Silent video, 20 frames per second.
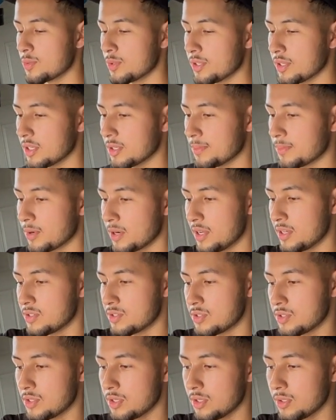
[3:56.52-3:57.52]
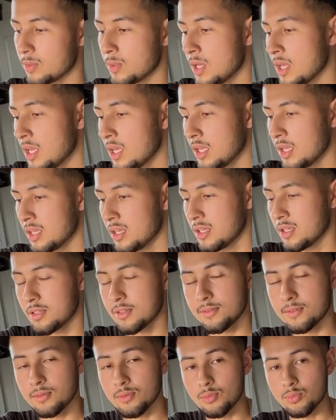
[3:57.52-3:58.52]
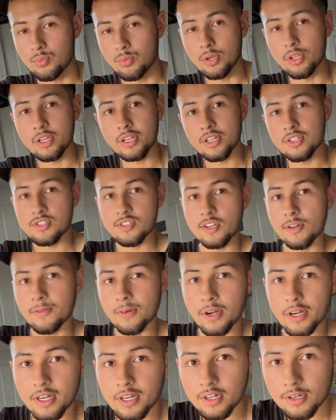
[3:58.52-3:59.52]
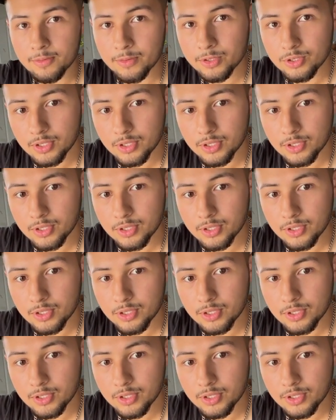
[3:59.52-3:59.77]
a really good price. So really good stuff right here. If you're